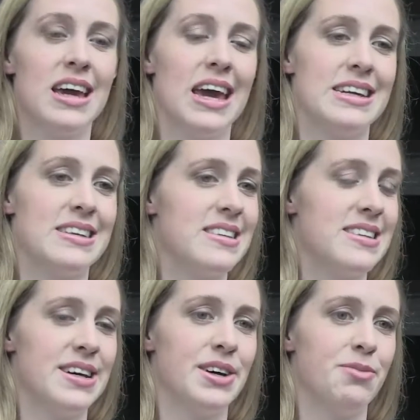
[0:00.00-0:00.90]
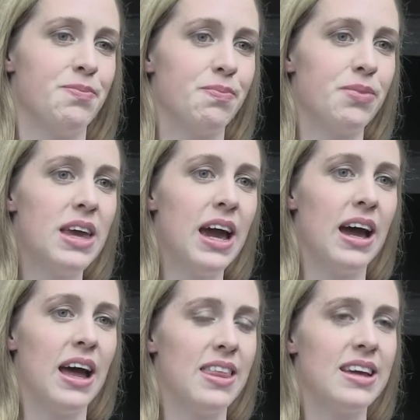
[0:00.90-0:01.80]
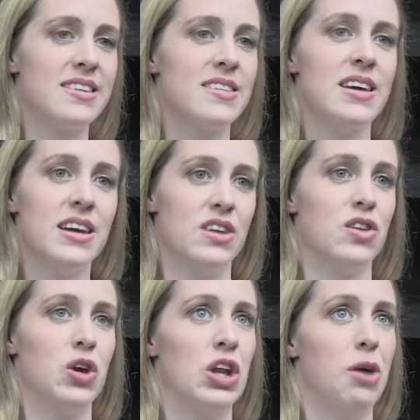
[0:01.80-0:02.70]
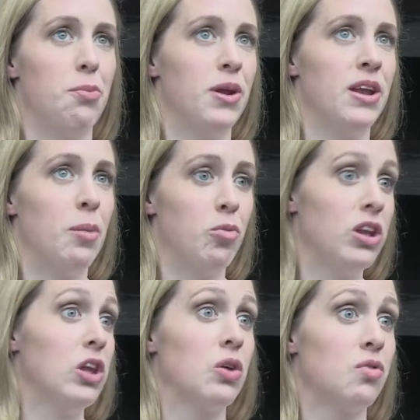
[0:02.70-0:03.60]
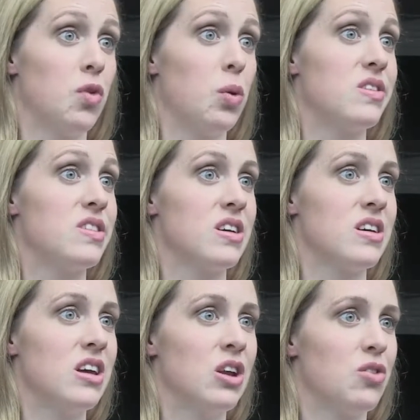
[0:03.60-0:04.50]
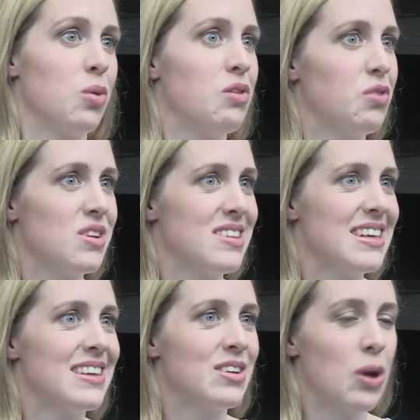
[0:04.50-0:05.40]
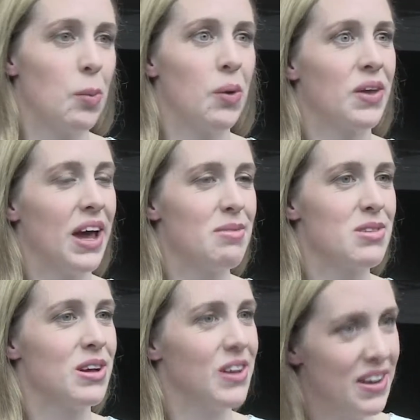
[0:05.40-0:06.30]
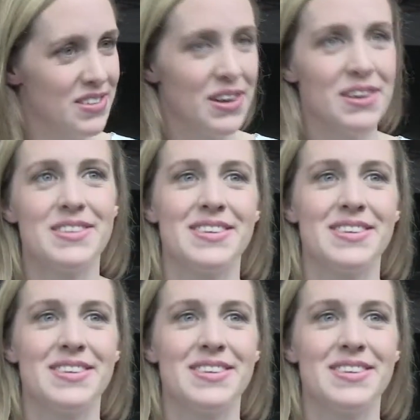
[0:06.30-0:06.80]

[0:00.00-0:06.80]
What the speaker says: And yeah, I think it's looking up, and I'm really looking forward to, you know, 2014 Commonwealth Games in Glasgow.